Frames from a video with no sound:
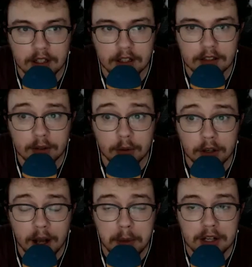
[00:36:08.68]
Or how
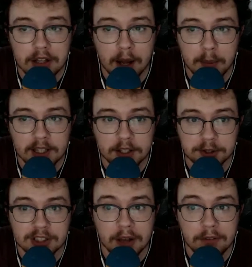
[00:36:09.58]
about those
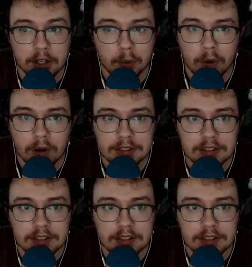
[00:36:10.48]
7-in-1s?